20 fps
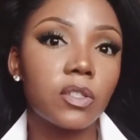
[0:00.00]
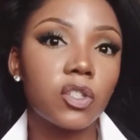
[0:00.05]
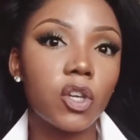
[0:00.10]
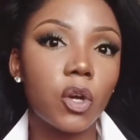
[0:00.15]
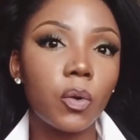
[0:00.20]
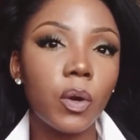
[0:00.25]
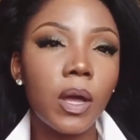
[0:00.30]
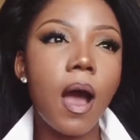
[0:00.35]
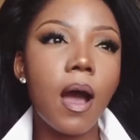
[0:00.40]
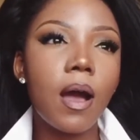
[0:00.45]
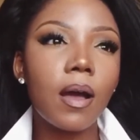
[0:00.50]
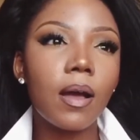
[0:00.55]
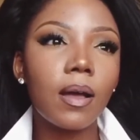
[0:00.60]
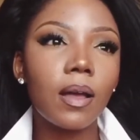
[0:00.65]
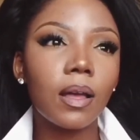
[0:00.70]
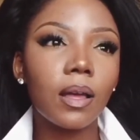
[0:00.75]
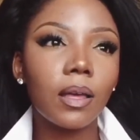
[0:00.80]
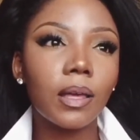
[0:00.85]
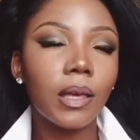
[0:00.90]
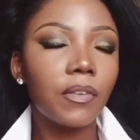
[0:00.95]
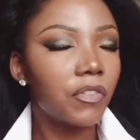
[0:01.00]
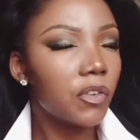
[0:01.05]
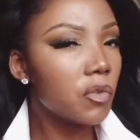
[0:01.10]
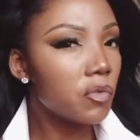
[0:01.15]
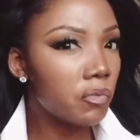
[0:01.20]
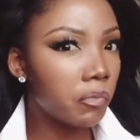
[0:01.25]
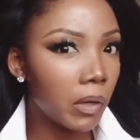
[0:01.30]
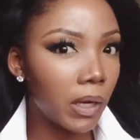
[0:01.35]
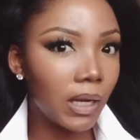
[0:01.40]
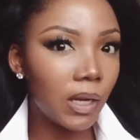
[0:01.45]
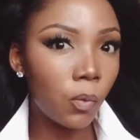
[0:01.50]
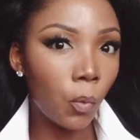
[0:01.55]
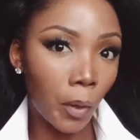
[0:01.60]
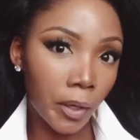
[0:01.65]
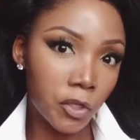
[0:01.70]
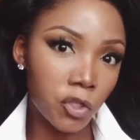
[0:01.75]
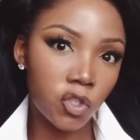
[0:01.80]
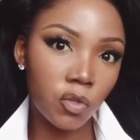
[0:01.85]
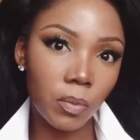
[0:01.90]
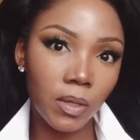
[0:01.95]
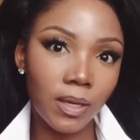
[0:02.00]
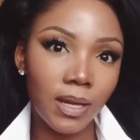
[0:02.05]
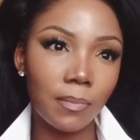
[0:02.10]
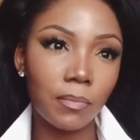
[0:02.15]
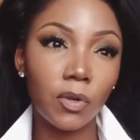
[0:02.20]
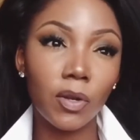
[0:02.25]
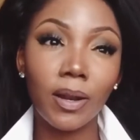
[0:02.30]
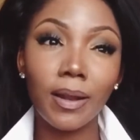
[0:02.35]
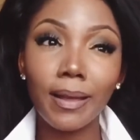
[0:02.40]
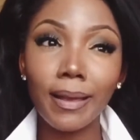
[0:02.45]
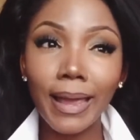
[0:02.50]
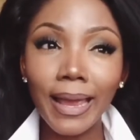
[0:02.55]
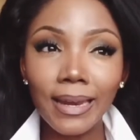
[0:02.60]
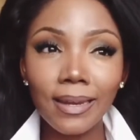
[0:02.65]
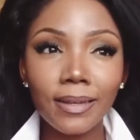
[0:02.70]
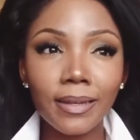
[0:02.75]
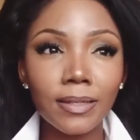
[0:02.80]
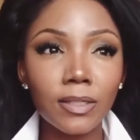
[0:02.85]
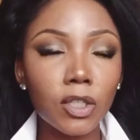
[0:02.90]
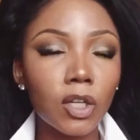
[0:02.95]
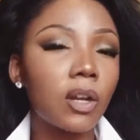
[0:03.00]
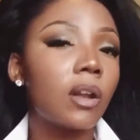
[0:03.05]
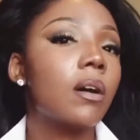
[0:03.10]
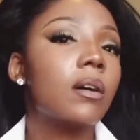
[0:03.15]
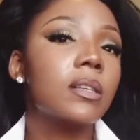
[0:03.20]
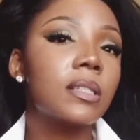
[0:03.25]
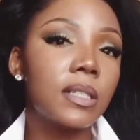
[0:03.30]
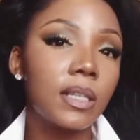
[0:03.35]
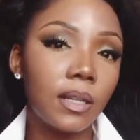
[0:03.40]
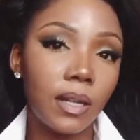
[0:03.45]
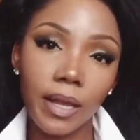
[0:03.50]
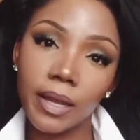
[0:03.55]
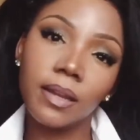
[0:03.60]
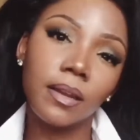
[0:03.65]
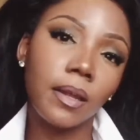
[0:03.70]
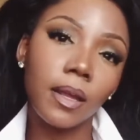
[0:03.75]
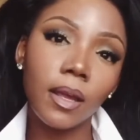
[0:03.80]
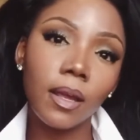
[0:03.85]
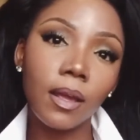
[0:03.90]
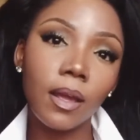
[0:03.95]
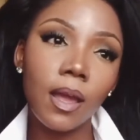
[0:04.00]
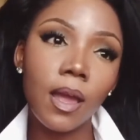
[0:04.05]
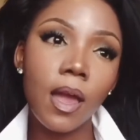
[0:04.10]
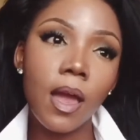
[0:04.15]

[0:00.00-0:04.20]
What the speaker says: So if you really want to become an elegant, classy lady,